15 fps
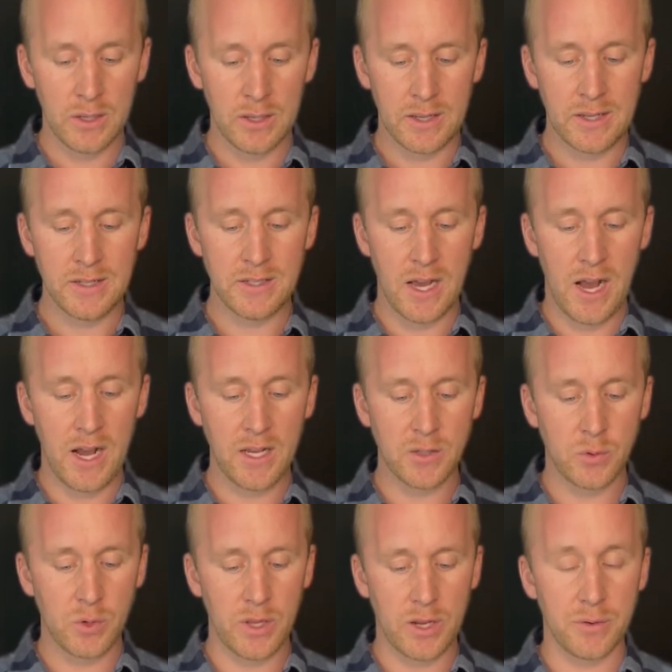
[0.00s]
His eyes
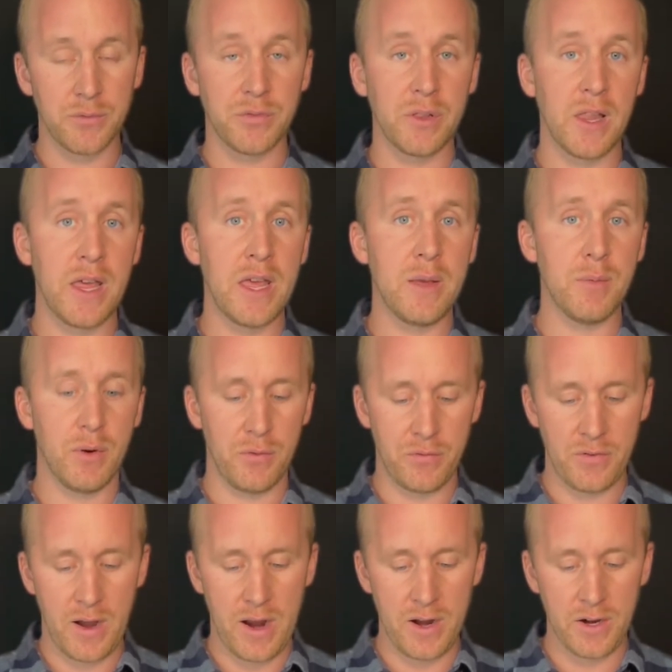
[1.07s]
were like a flame of
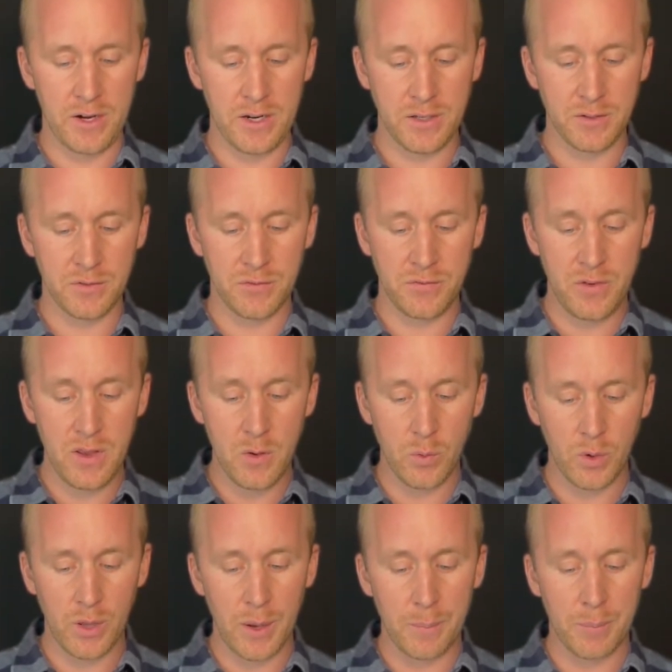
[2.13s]
fire. His feet were
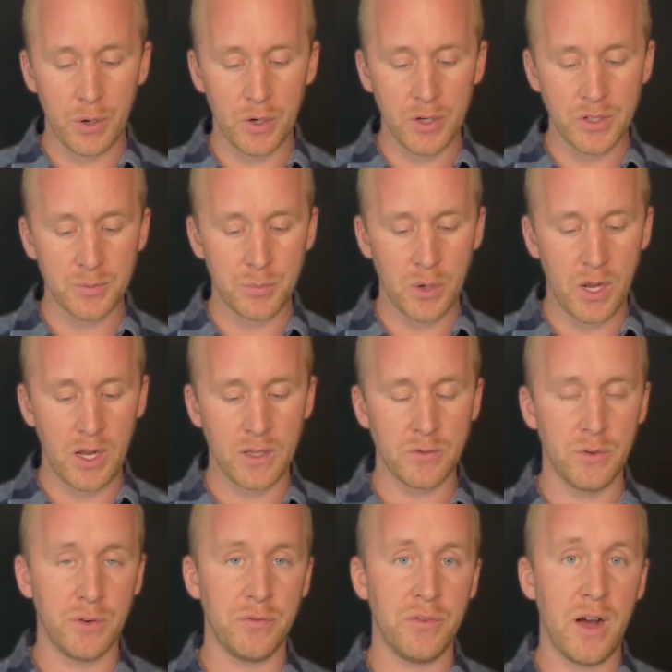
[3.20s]
like burnished bronze
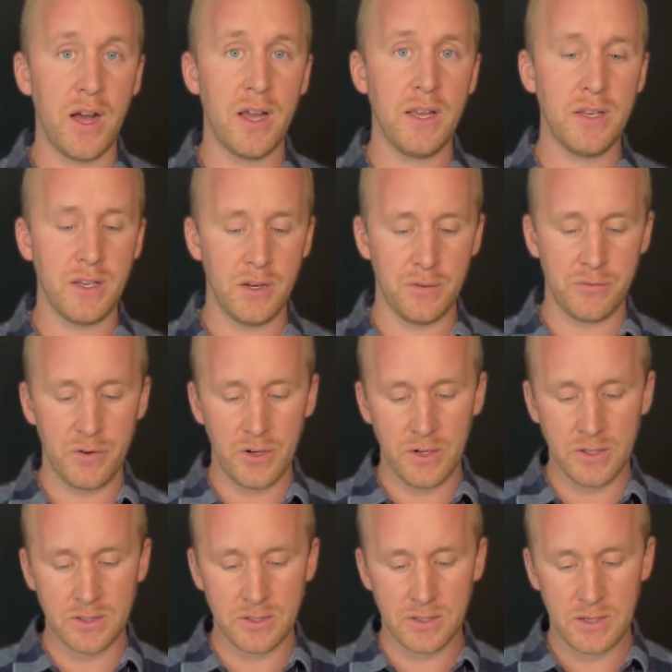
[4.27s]
refined in a
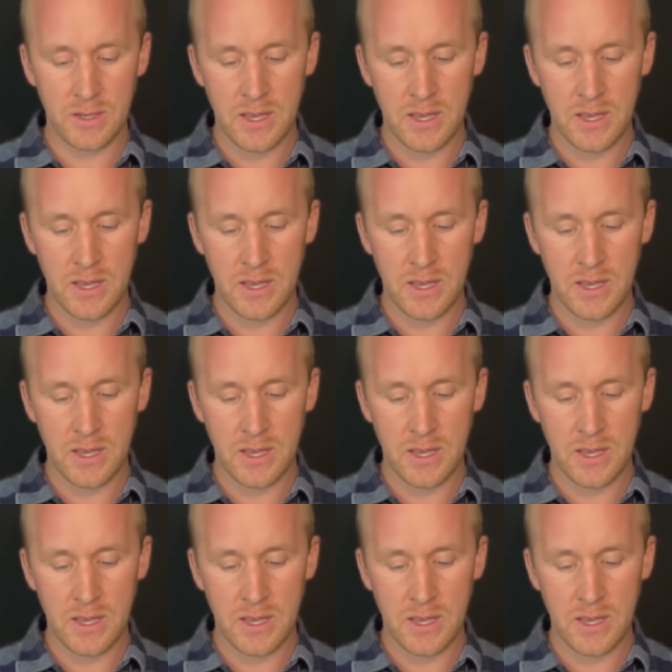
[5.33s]
furnace.